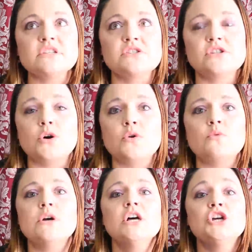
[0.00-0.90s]

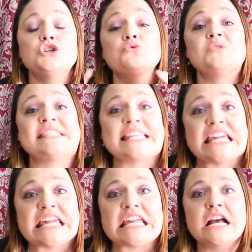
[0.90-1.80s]
So you
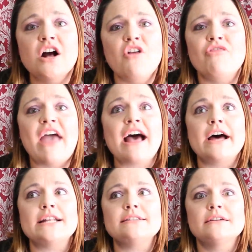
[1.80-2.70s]
see
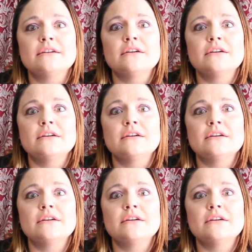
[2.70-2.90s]
that